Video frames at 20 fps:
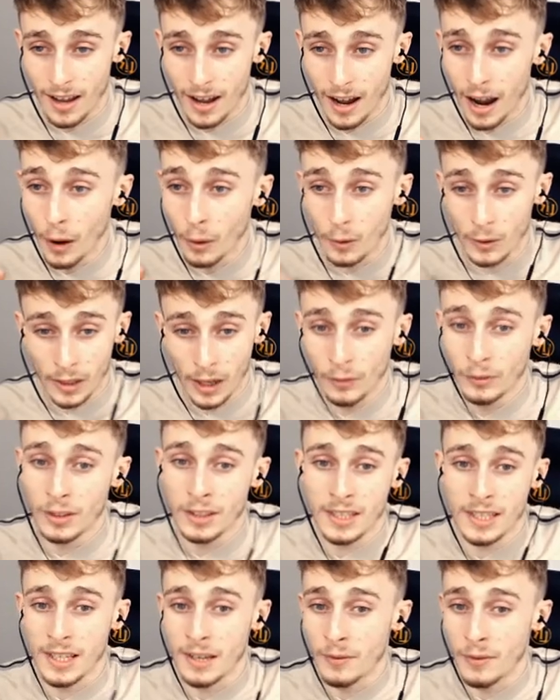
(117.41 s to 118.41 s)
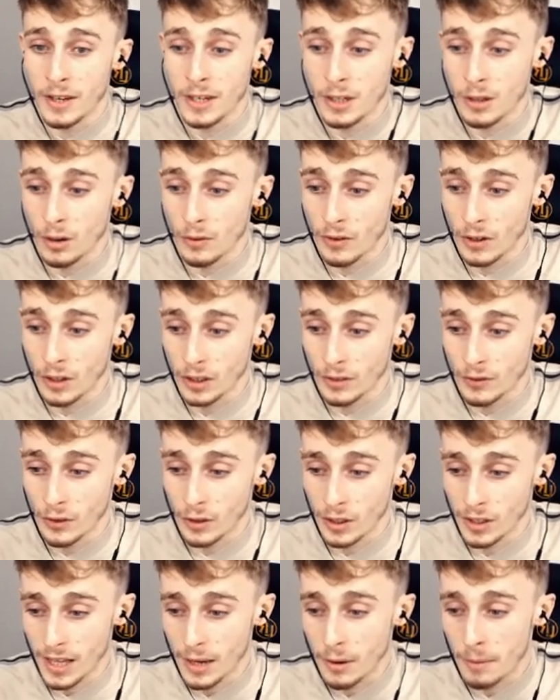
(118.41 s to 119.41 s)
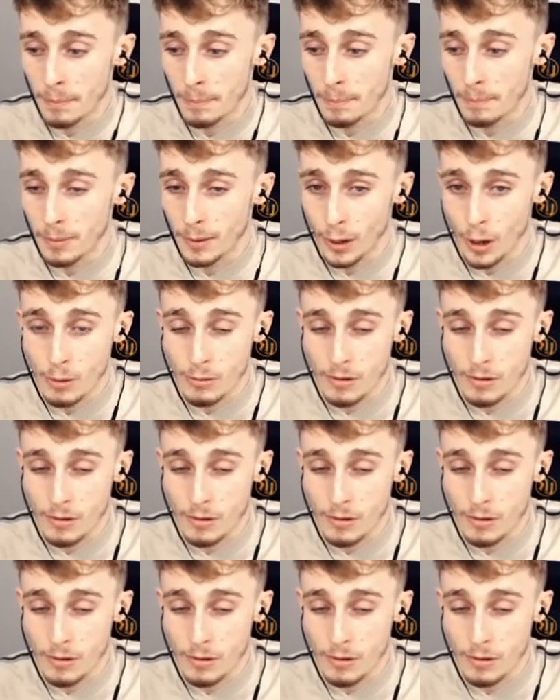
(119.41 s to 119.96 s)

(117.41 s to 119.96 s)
I would love to see a video of it or something, because that would blow my mind.